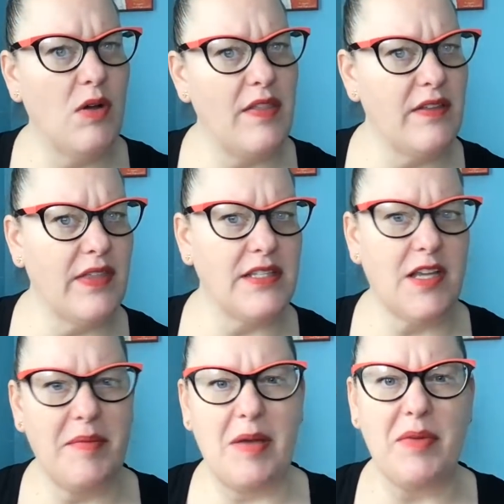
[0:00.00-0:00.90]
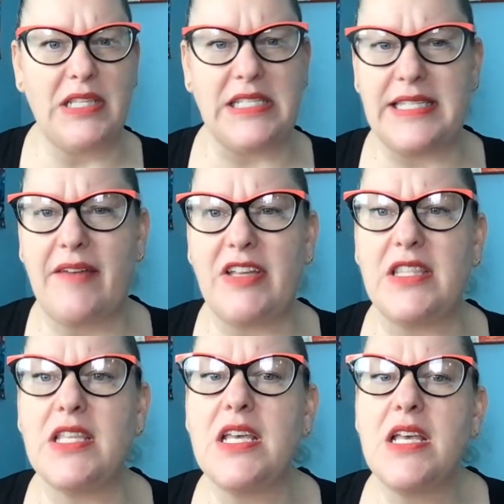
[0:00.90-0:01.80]
think that's coming up on the 7th.
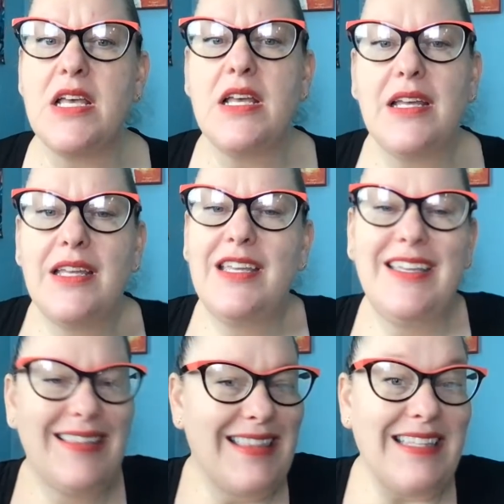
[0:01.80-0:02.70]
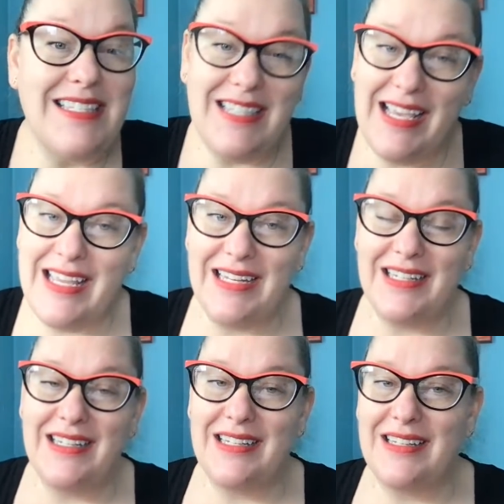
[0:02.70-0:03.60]
The site
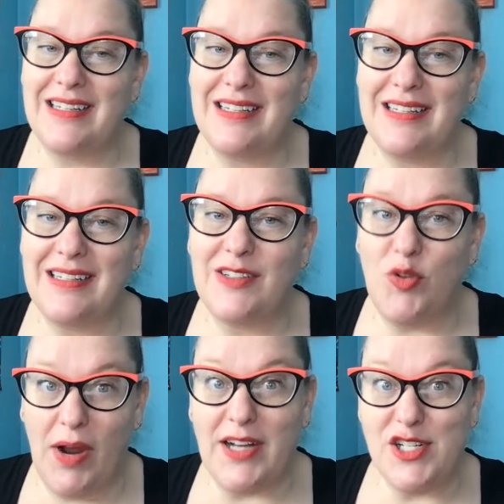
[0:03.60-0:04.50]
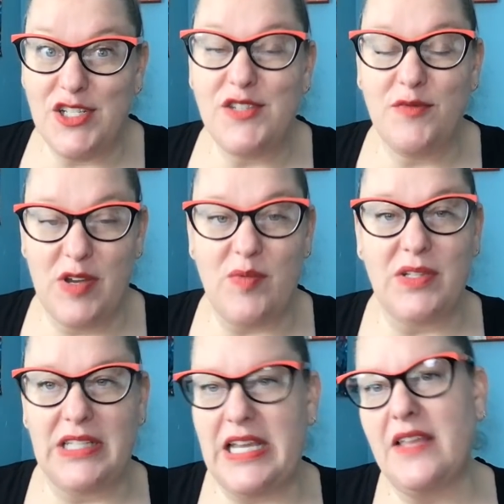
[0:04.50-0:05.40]
crashes
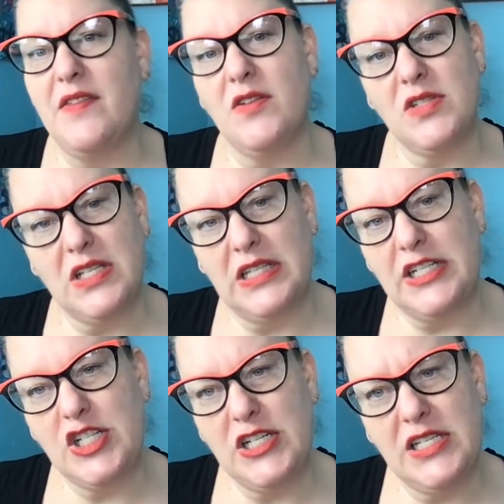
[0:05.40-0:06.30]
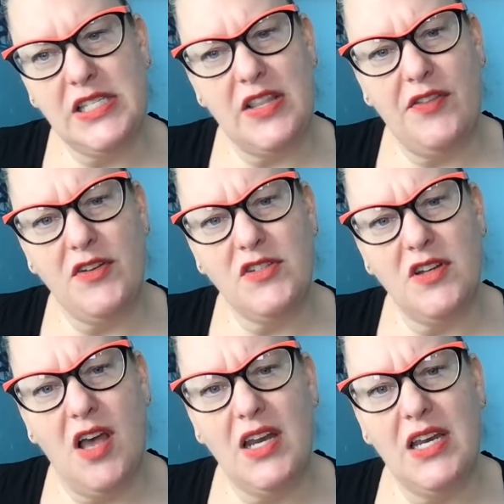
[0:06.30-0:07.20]
frequently and there's glitches. There's
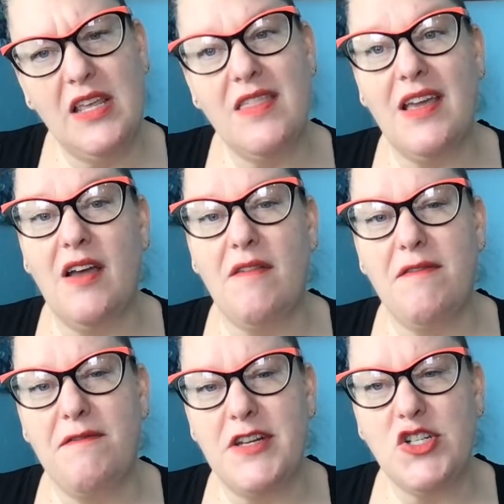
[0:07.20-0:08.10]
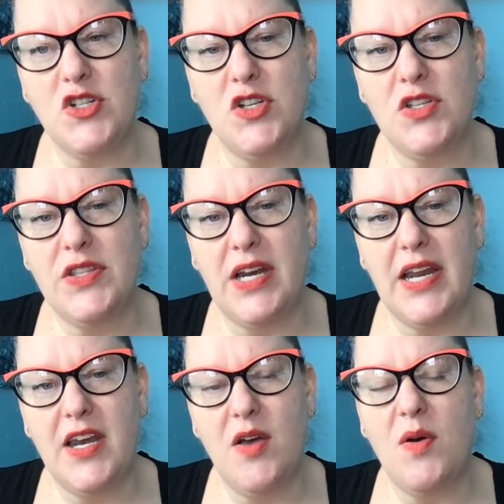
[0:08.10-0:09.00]
not anything official that I
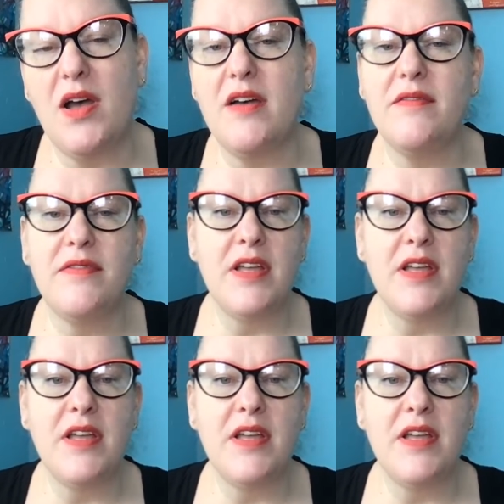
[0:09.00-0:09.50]
know of.